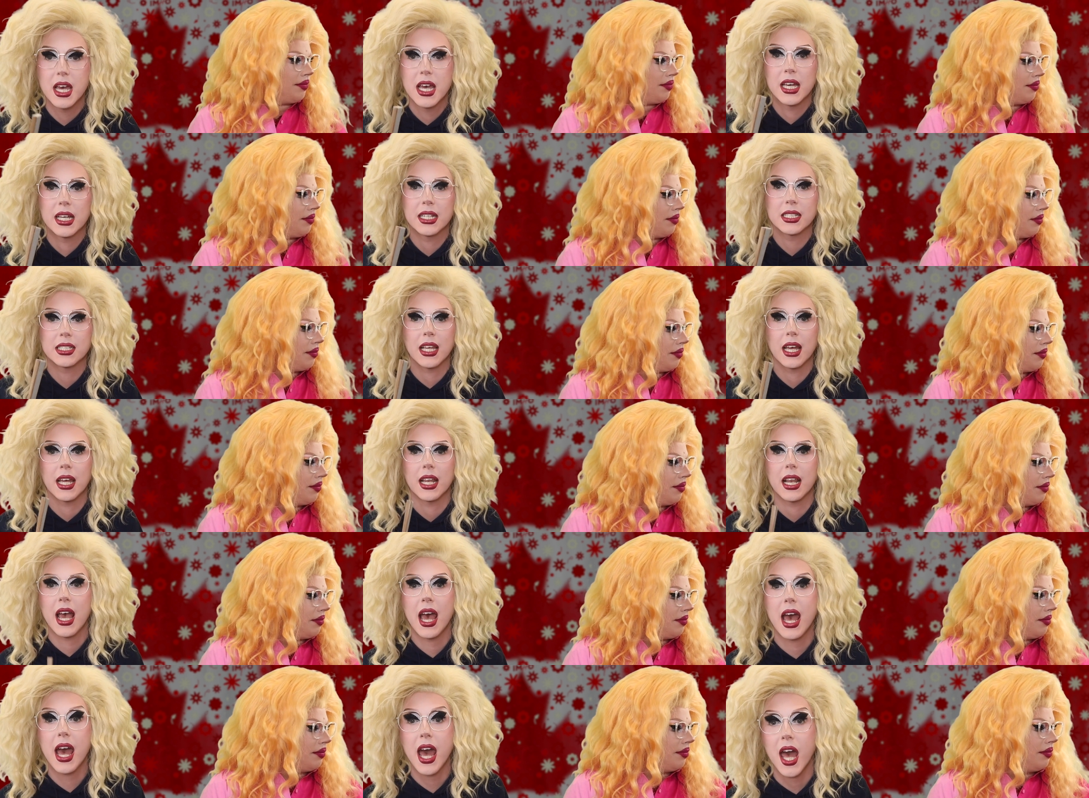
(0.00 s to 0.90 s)
Speaker 1: It said,
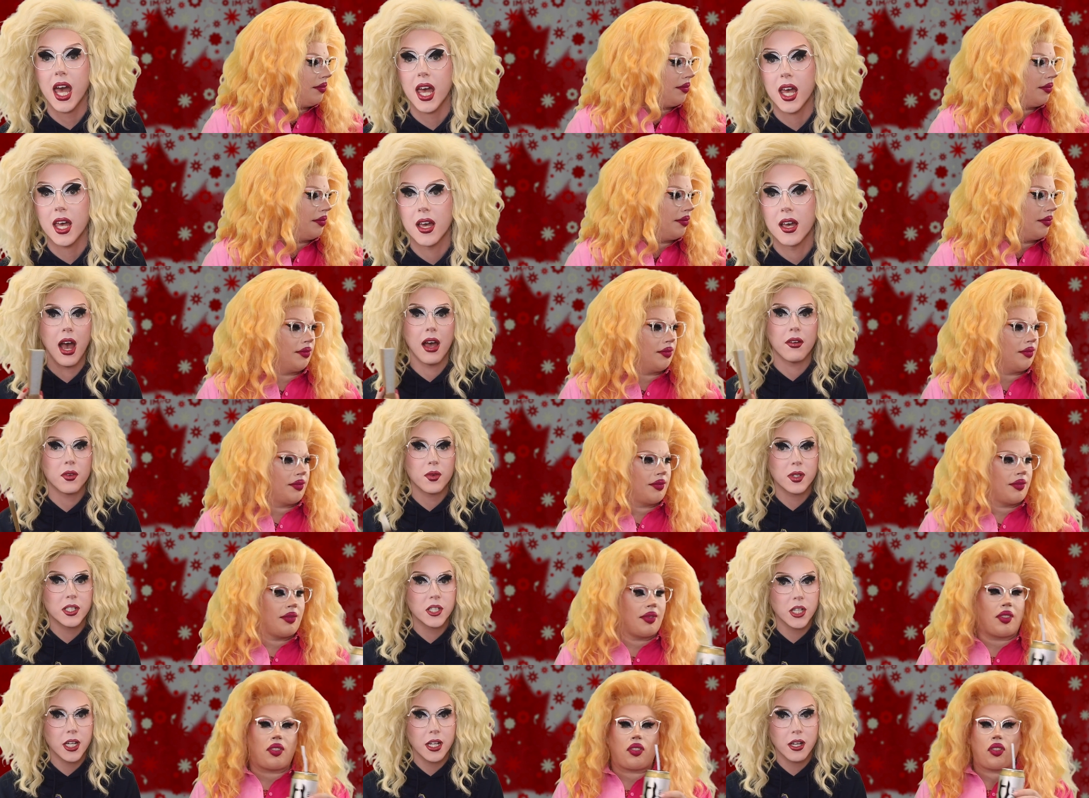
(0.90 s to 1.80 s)
hey,
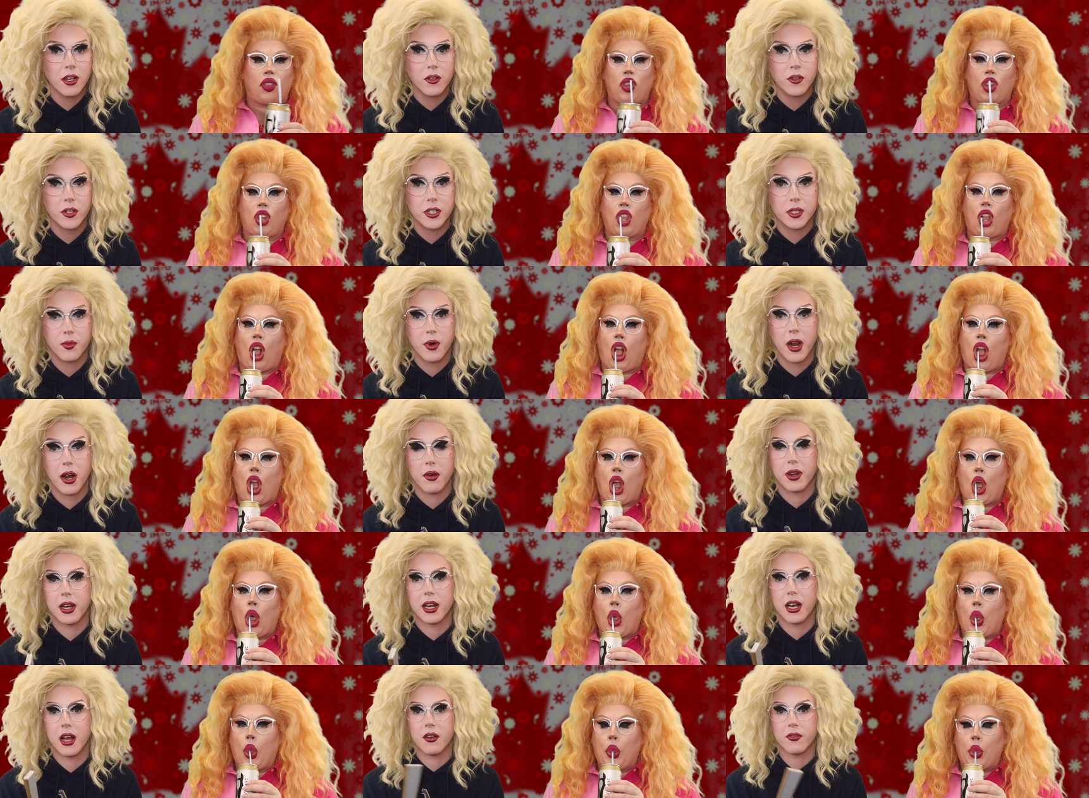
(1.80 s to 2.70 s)
everyone's shitting on Chris Pratt
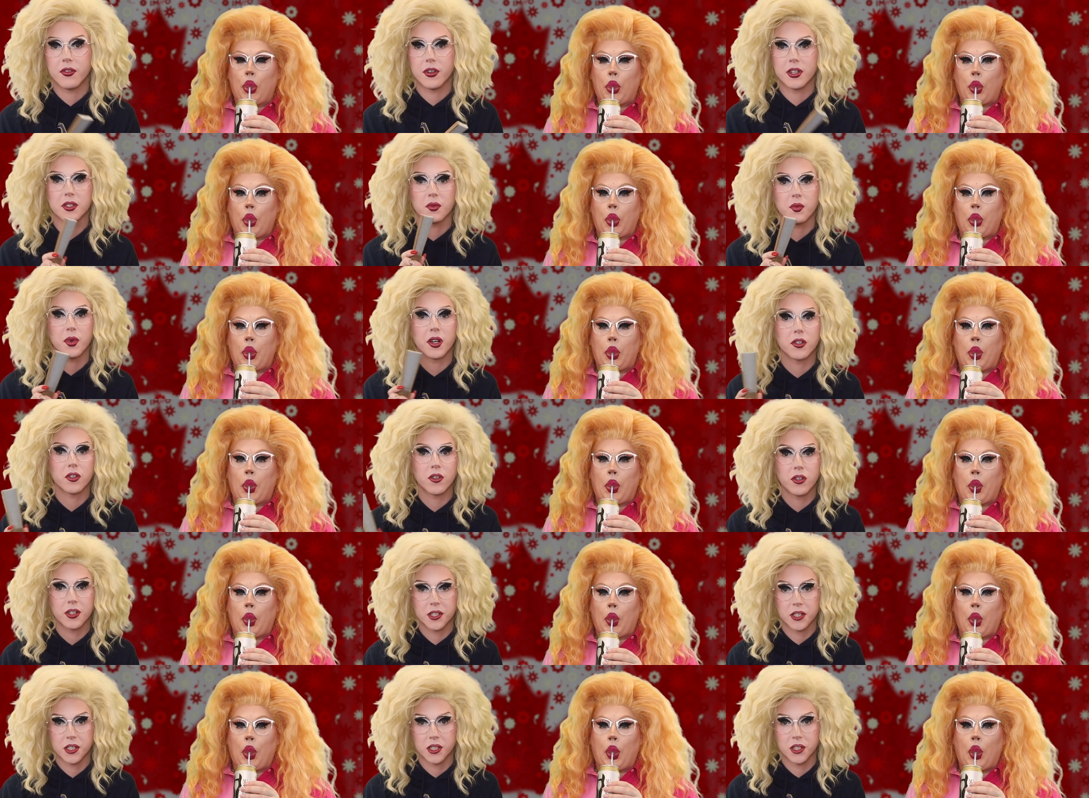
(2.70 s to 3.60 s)
right now for his weird
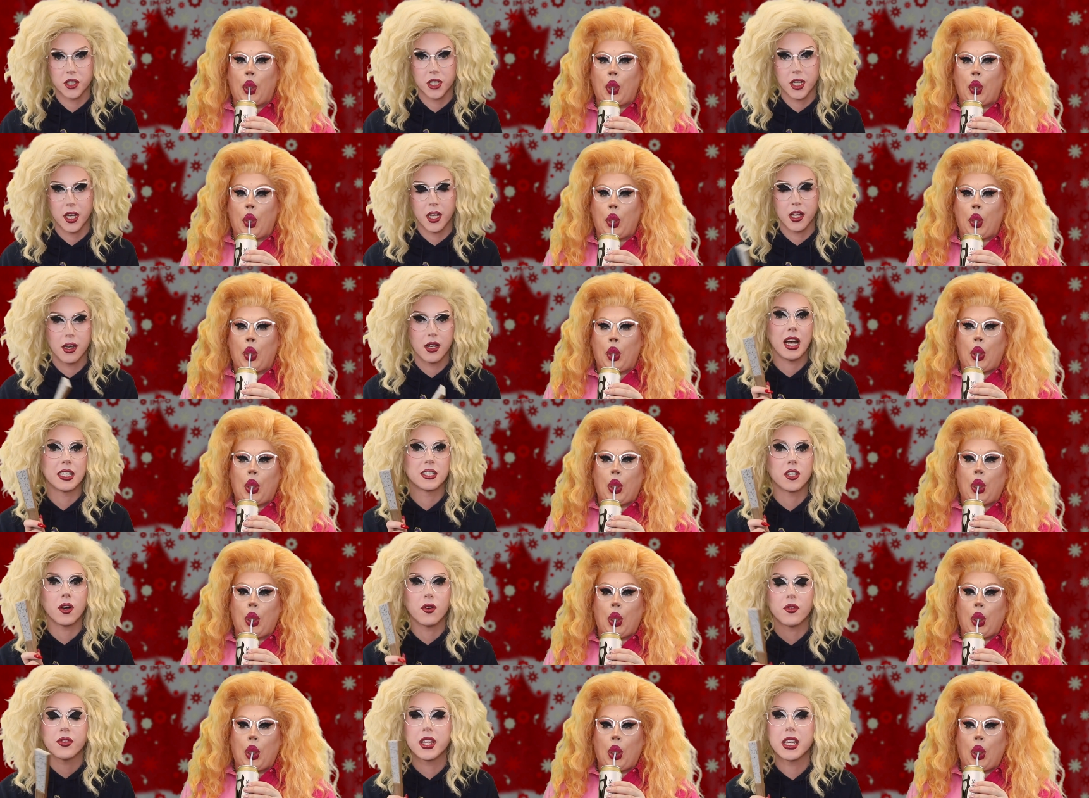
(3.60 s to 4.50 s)
Christian shit. I
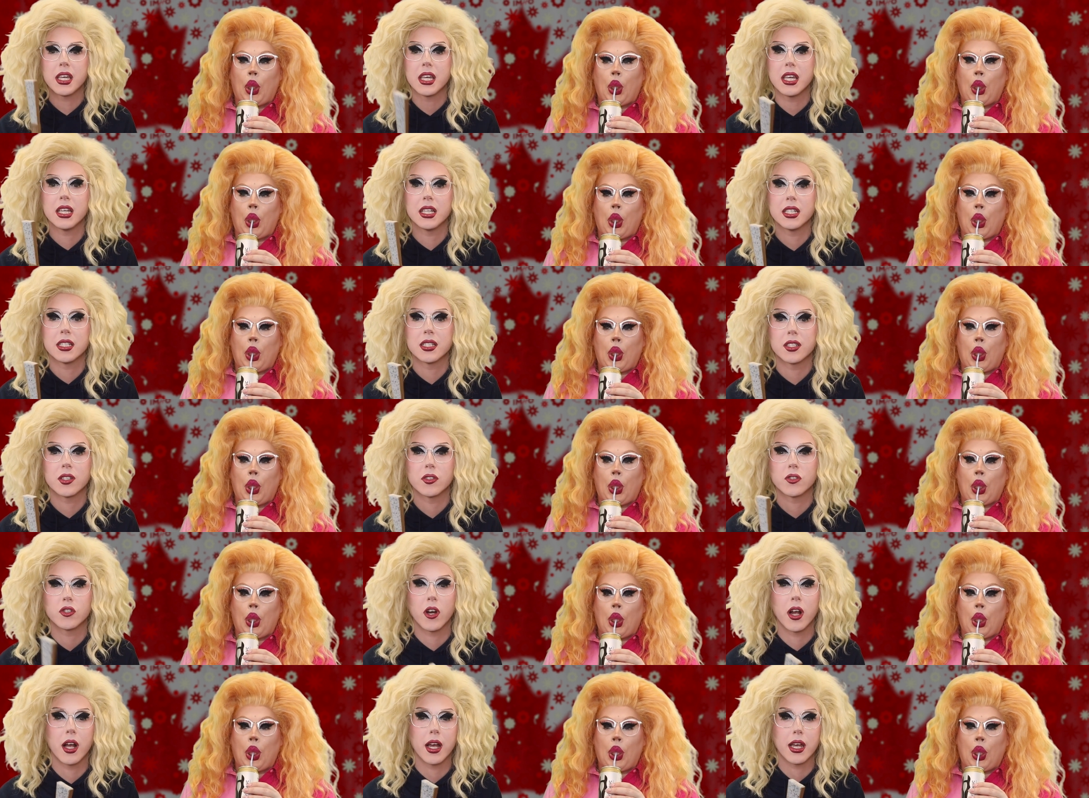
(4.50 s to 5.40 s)
don't think he's
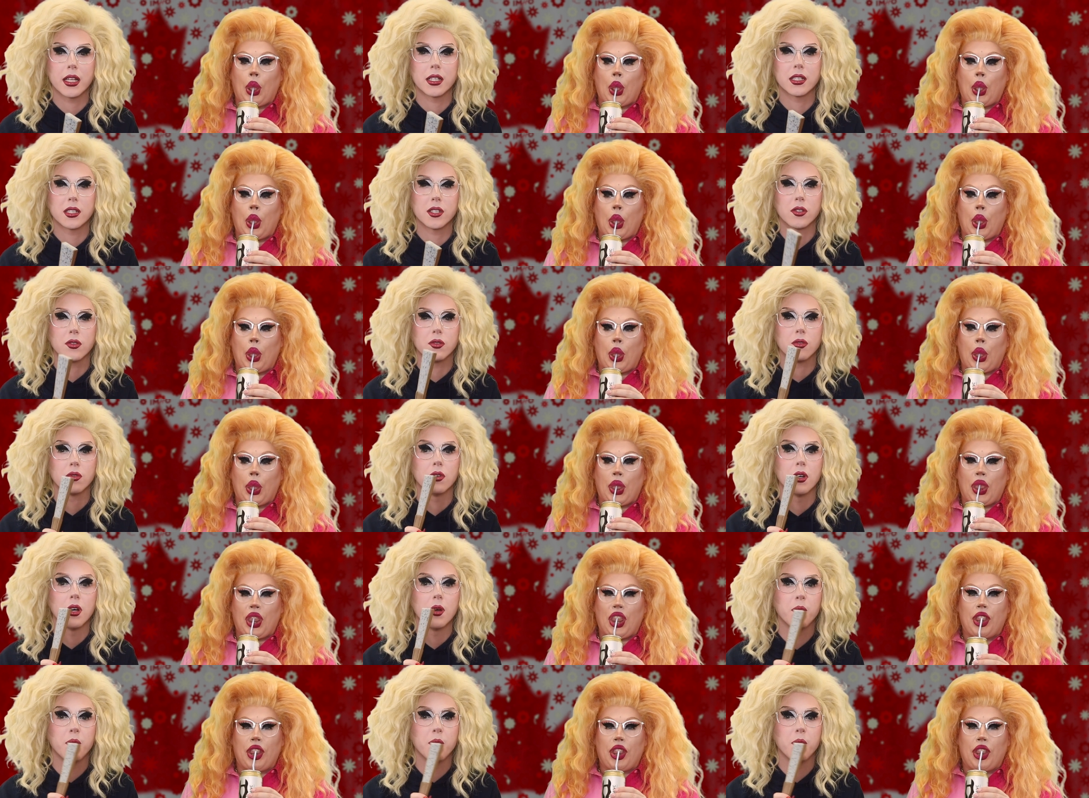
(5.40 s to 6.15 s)
trying to